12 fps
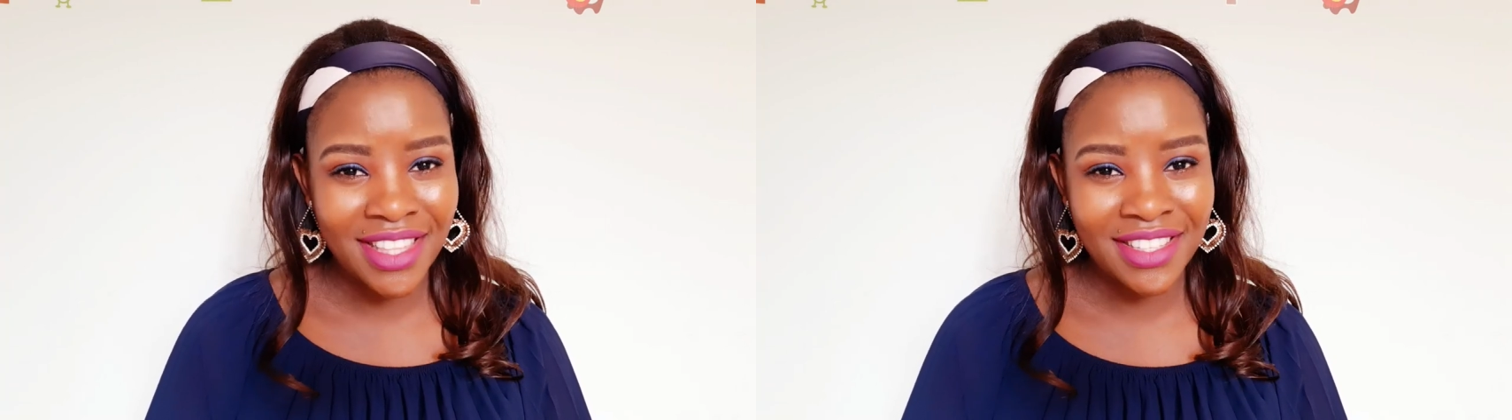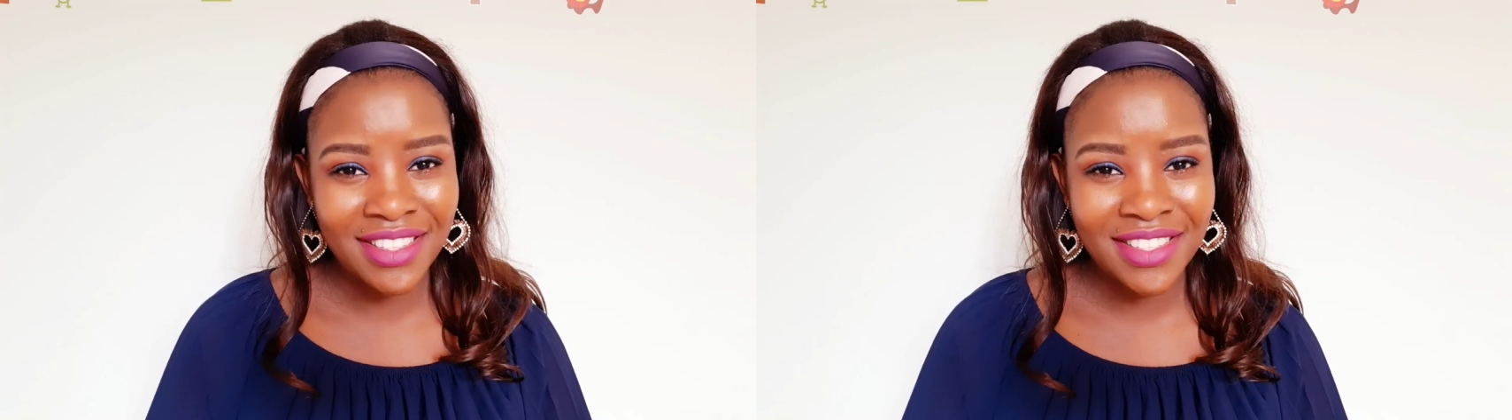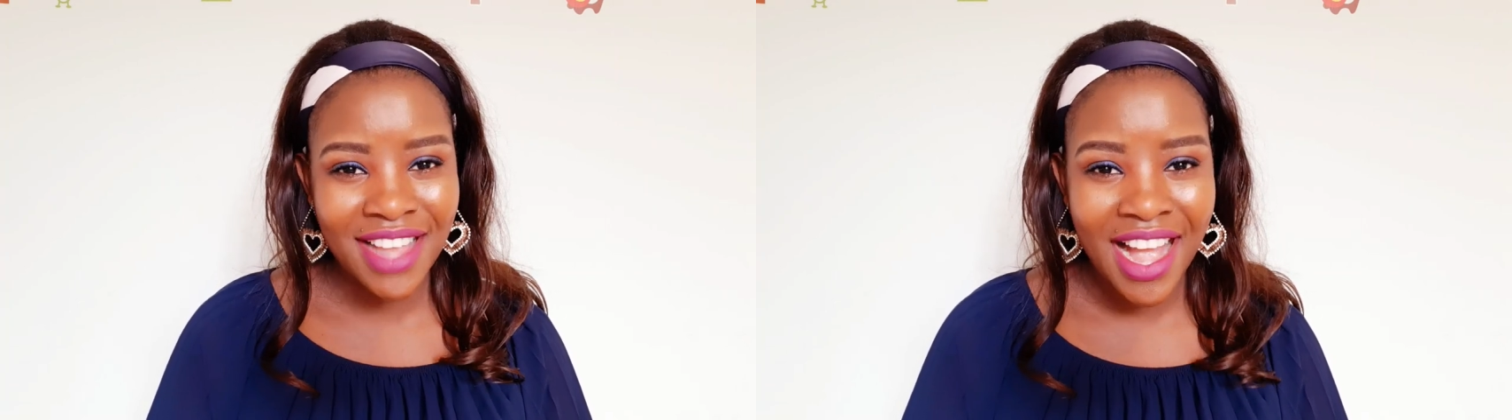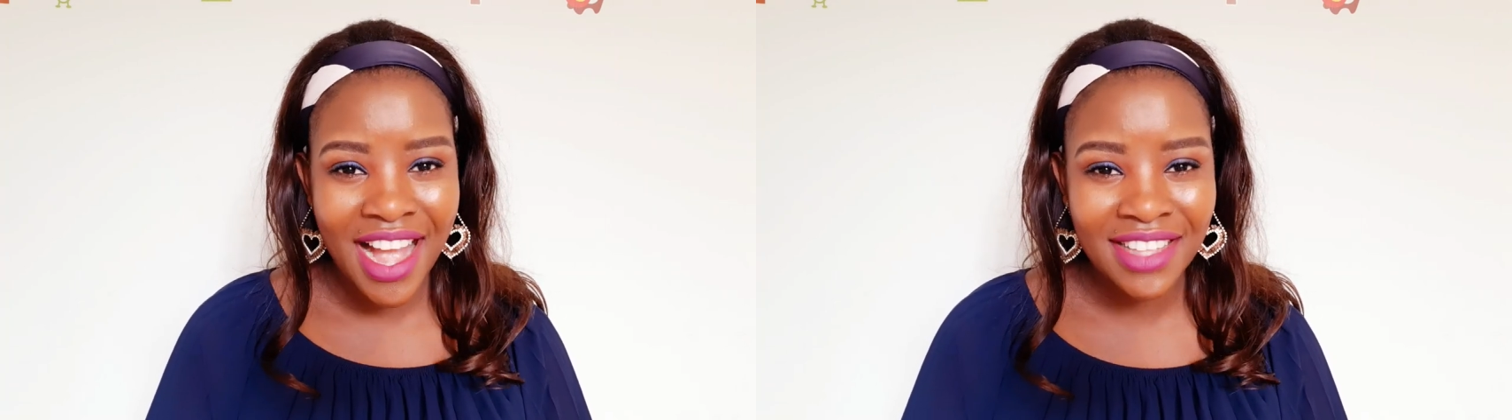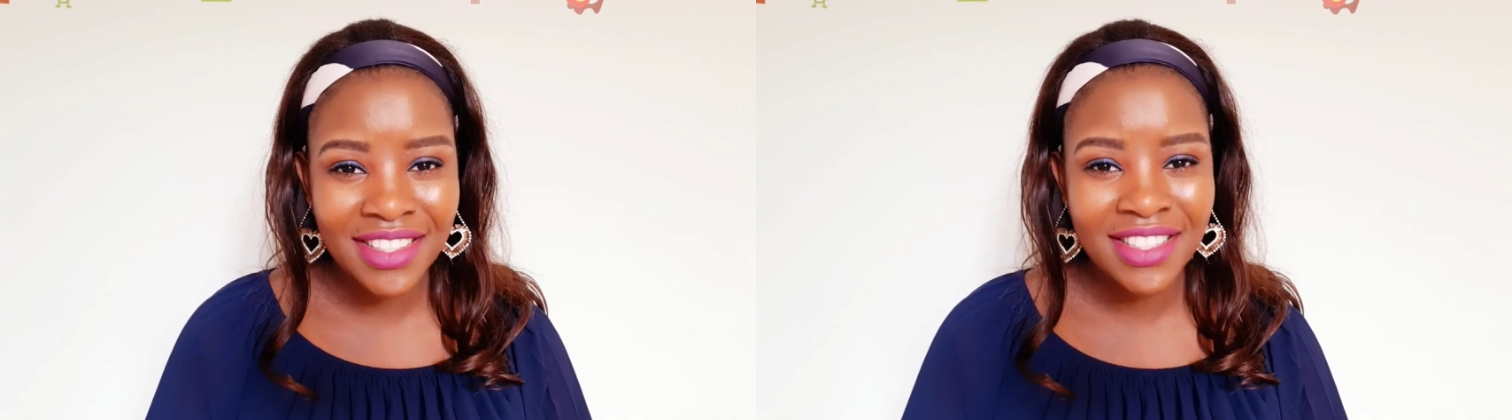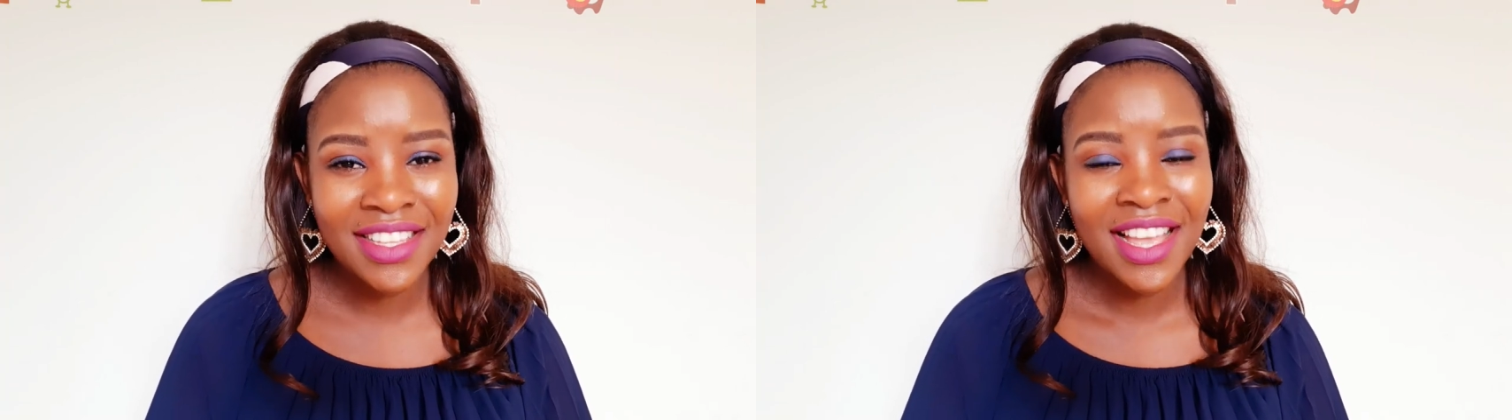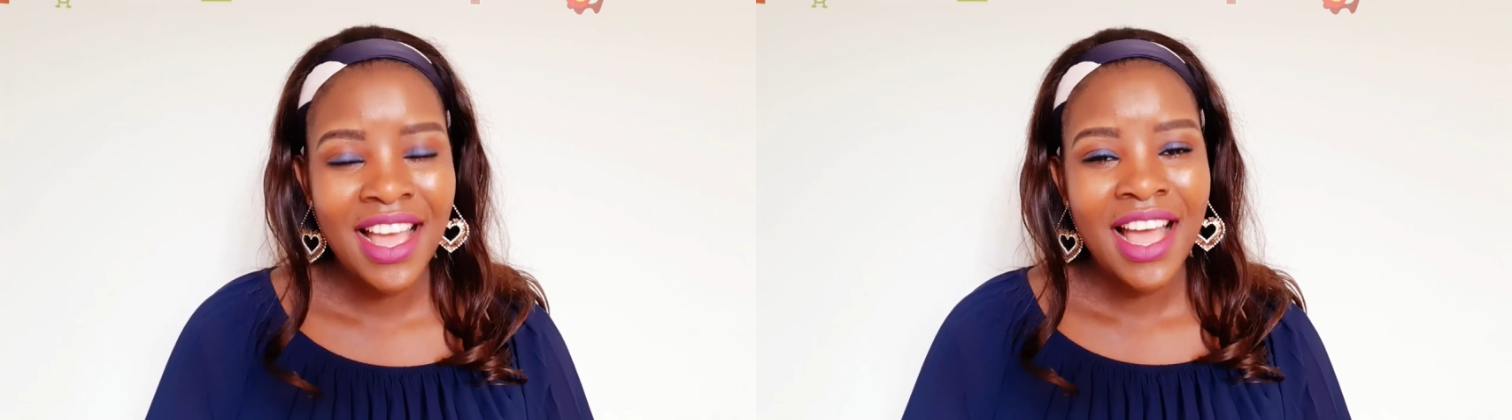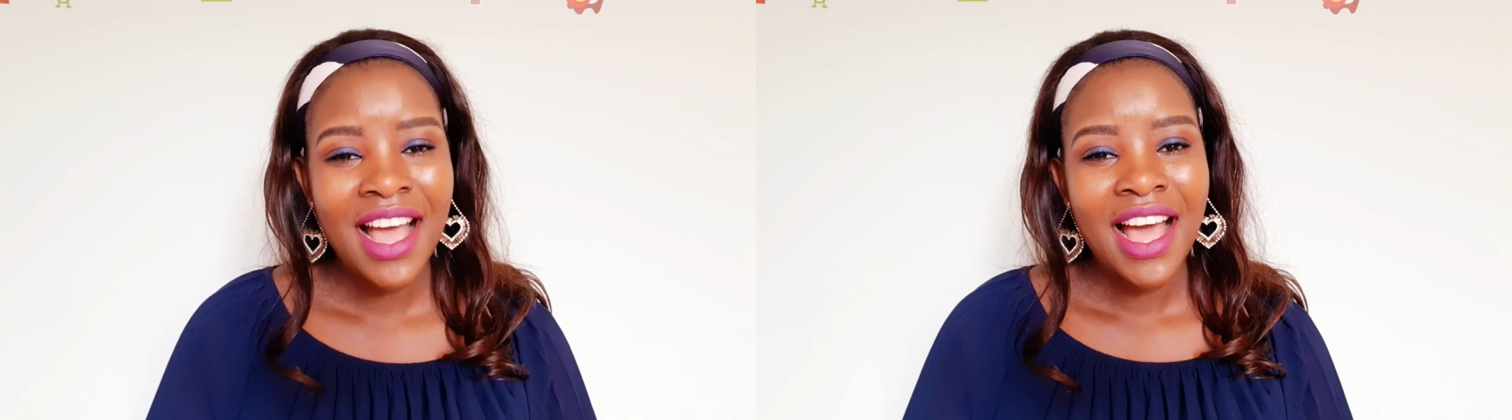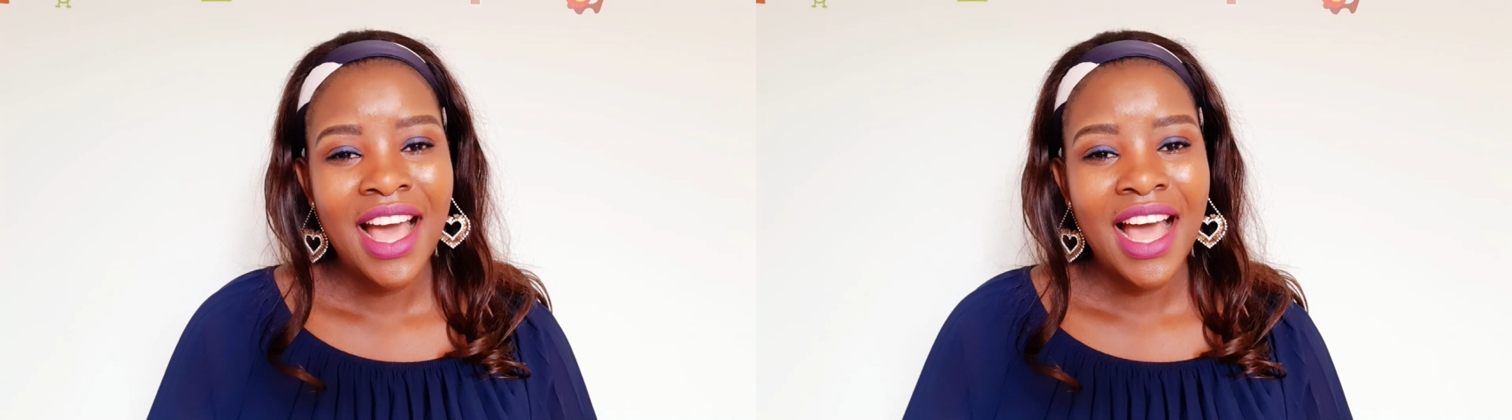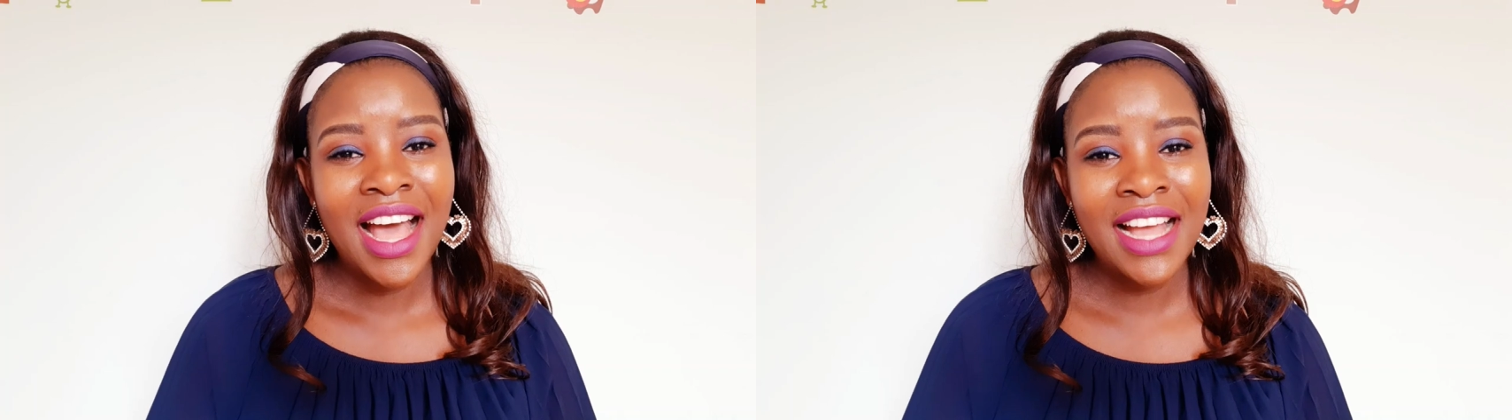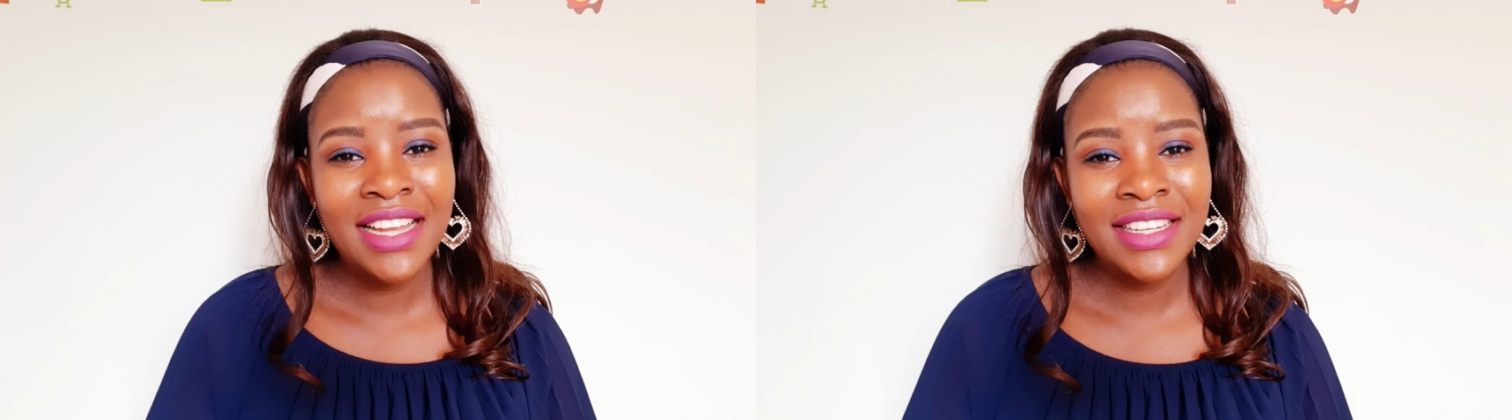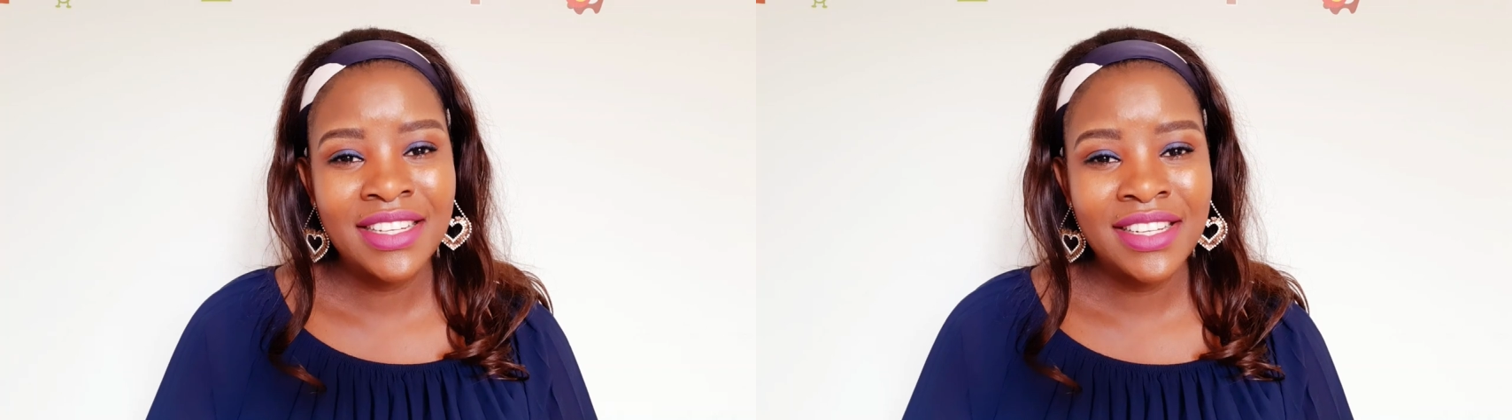the start,
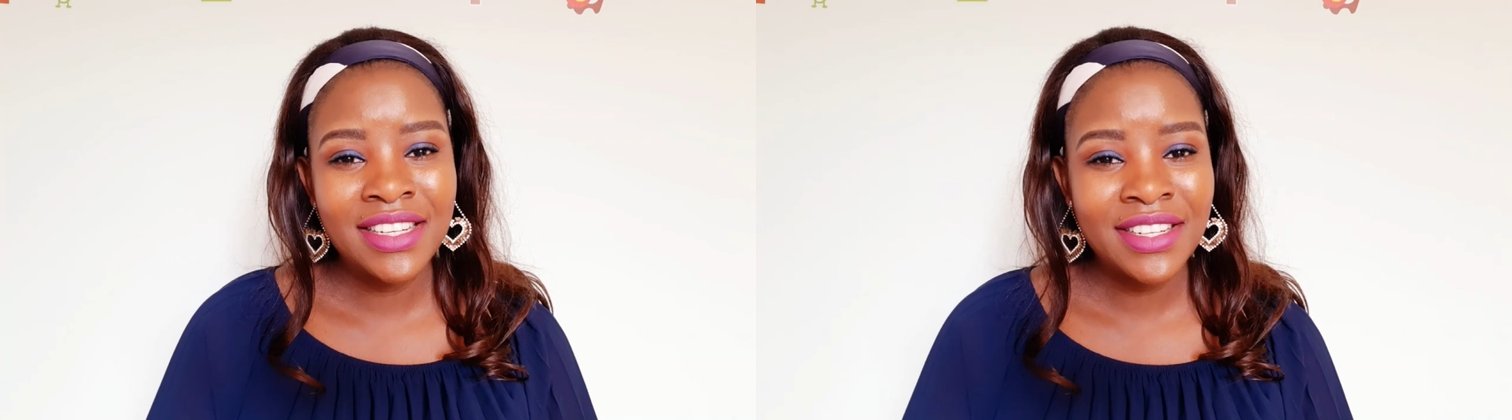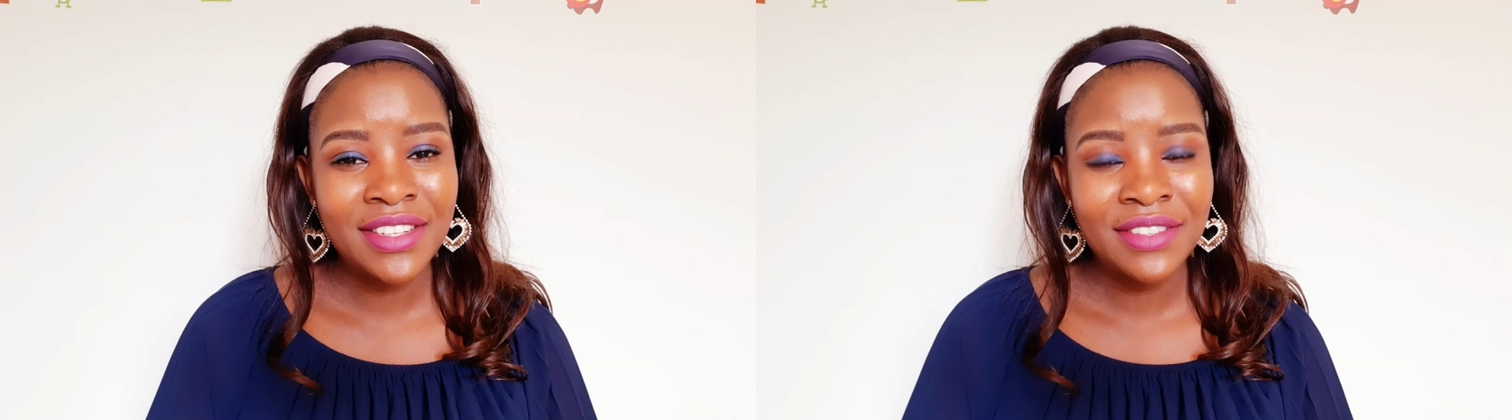and